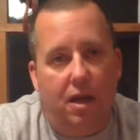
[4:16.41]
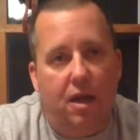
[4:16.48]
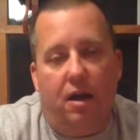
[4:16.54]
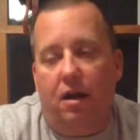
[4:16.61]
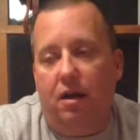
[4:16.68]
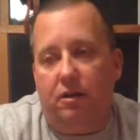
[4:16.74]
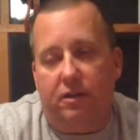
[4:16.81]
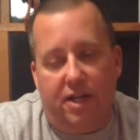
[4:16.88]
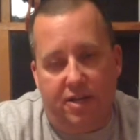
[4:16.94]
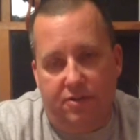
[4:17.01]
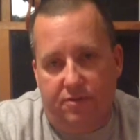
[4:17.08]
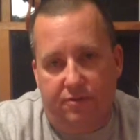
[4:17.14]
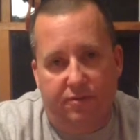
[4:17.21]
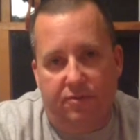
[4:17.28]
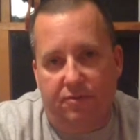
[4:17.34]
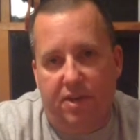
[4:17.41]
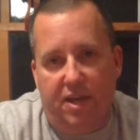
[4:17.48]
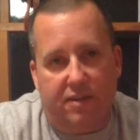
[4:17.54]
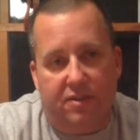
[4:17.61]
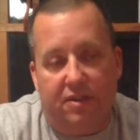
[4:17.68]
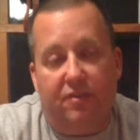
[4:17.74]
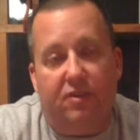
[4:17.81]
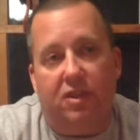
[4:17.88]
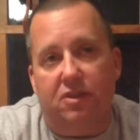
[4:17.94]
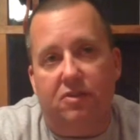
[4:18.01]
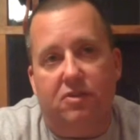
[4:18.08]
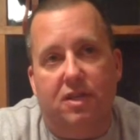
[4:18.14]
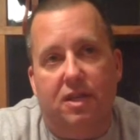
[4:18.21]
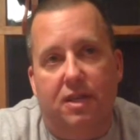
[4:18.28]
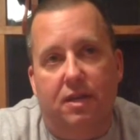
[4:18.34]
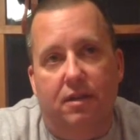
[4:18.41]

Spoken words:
all kinds of activities.